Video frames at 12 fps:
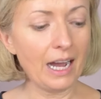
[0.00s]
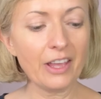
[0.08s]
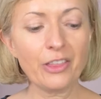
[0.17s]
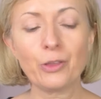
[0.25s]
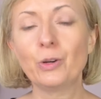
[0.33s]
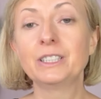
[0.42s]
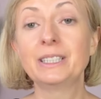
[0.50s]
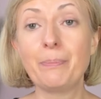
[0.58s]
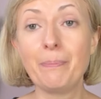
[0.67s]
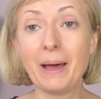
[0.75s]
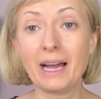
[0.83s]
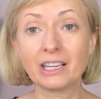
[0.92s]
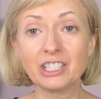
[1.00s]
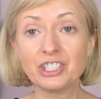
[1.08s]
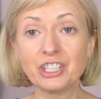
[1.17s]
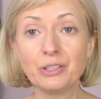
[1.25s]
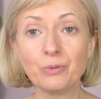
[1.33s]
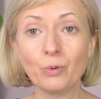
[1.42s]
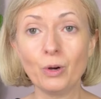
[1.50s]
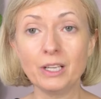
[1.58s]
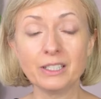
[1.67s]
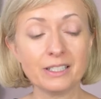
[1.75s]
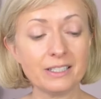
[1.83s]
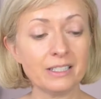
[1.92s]
I thought the packaging
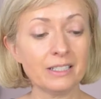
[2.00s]
was